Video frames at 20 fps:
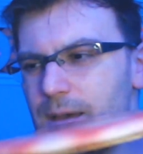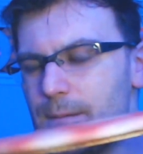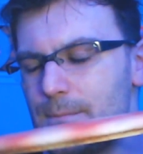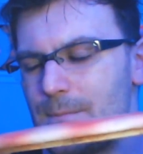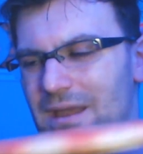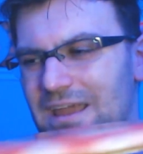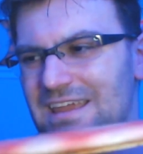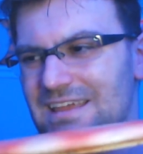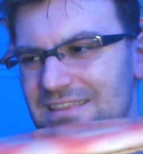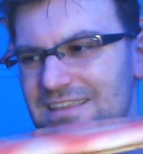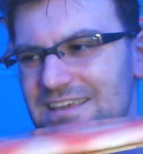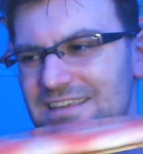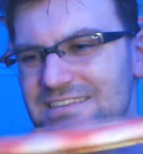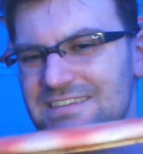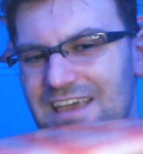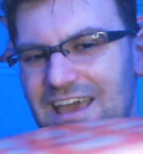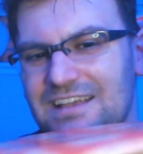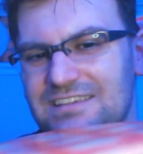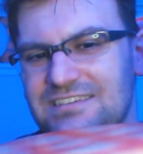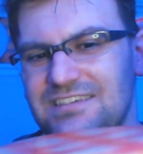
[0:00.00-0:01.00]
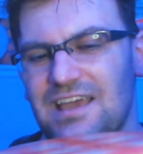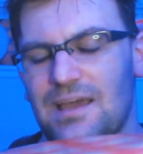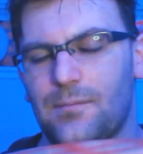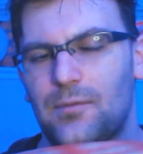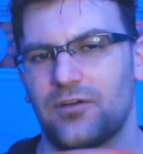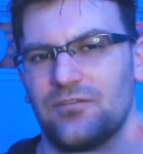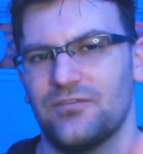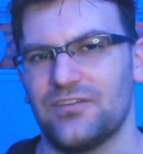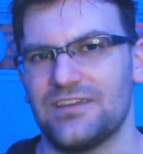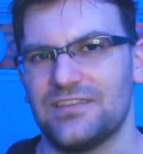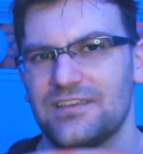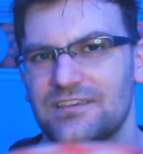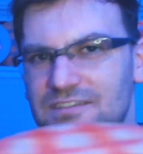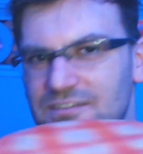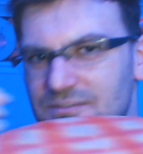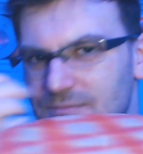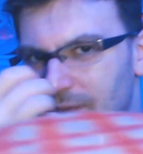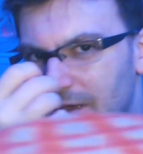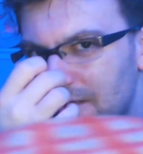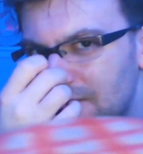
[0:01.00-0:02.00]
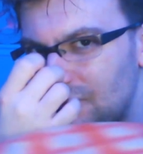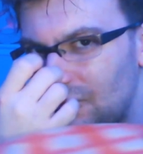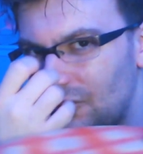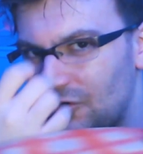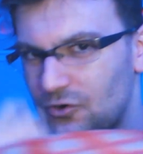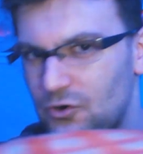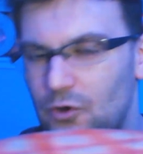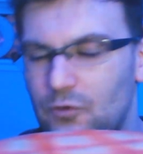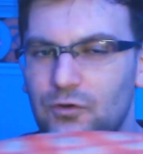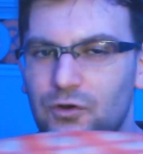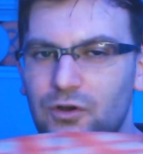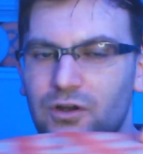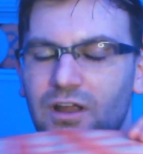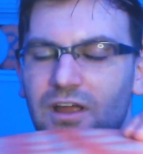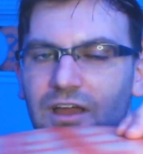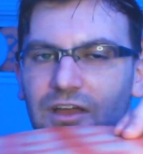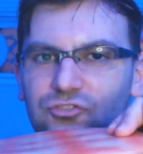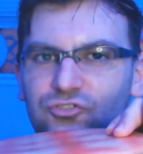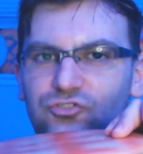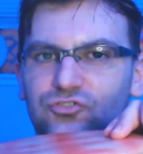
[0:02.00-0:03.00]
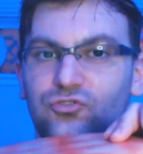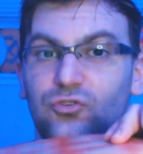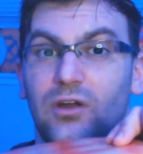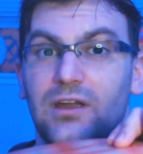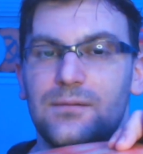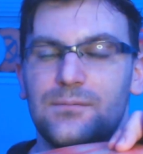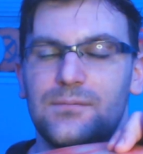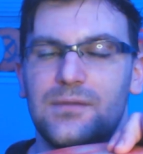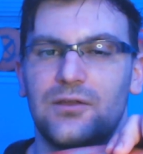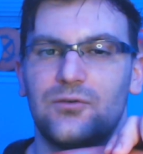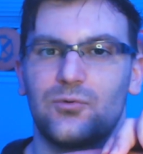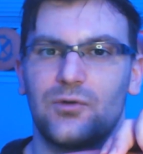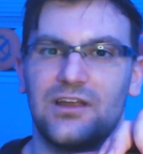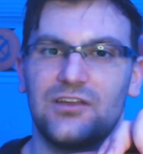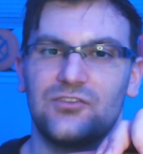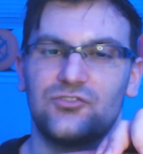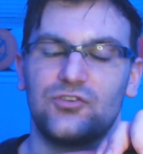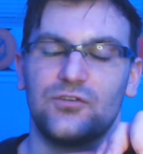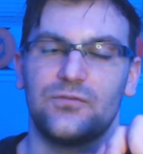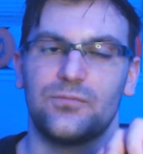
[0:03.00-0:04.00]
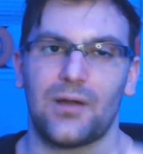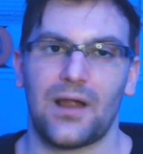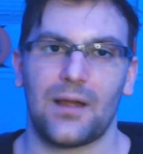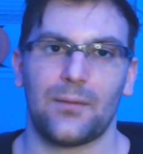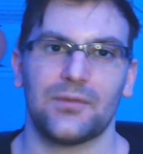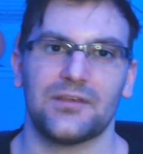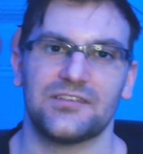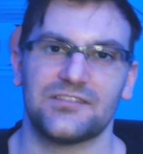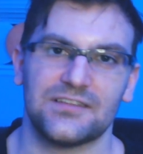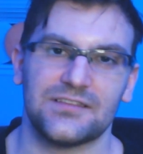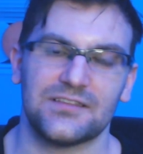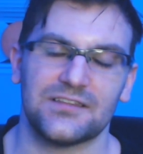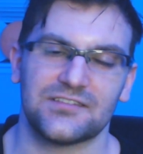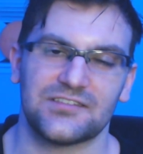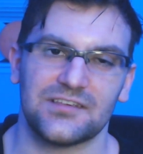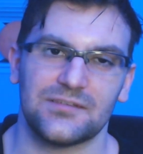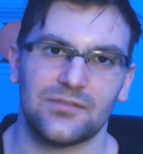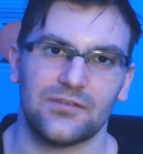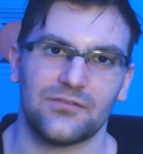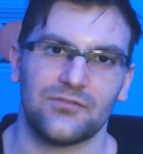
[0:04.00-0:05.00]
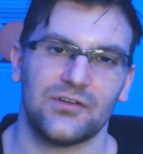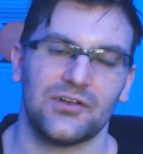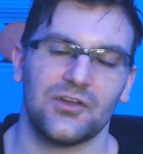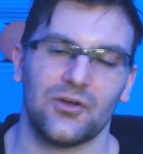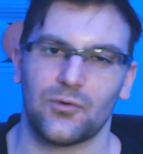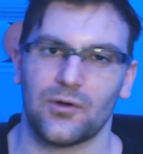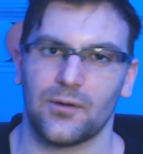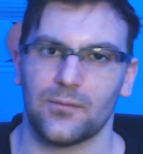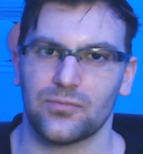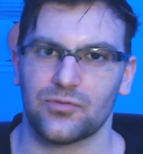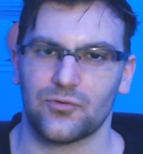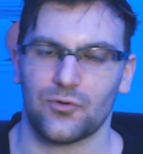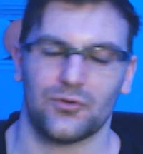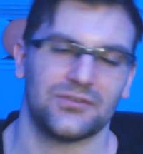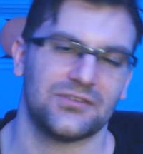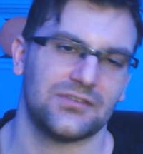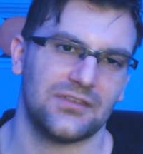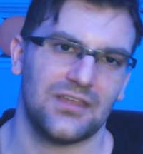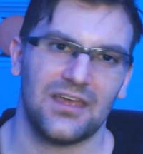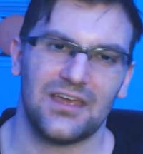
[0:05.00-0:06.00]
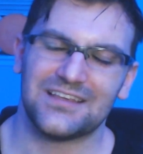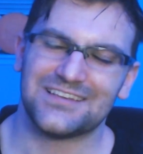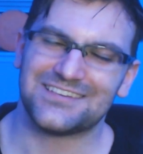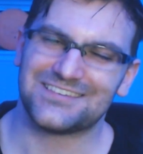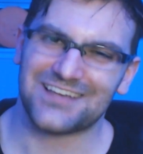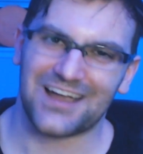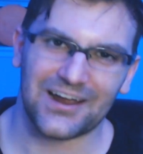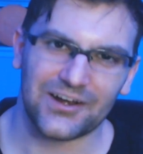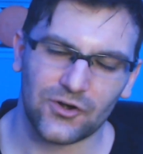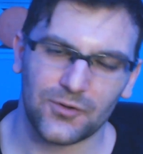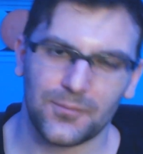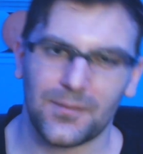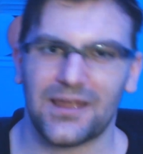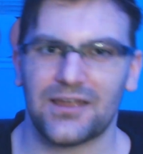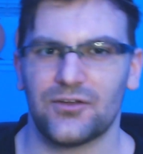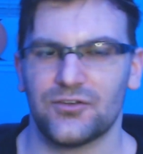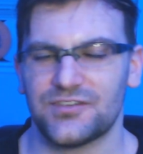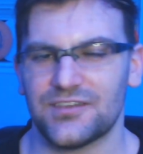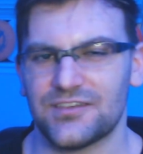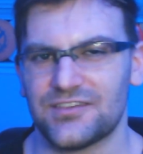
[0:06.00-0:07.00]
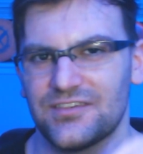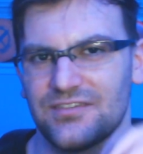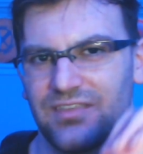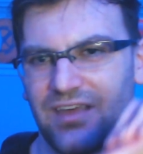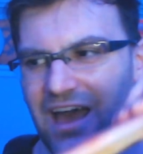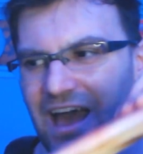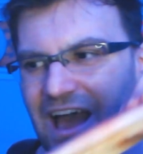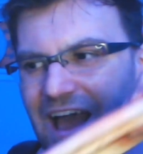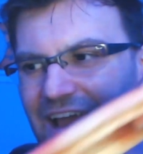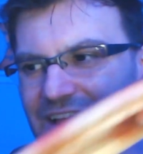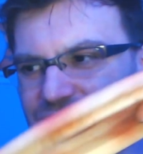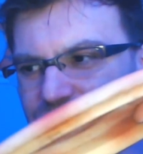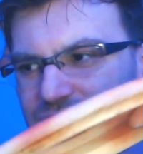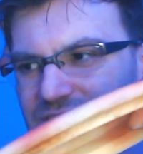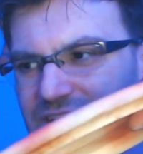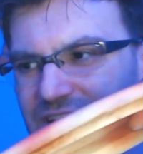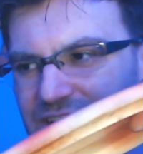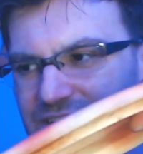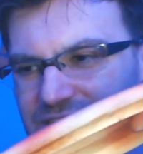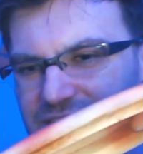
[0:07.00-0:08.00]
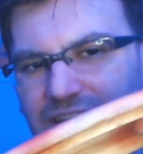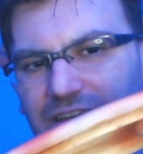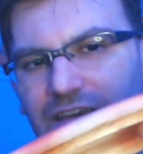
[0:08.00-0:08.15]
My Elite X MRV, this is my turnover straight mid-range. You've probably seen this in the video where I'm throwing sidearm angles. This is the hyzer disc.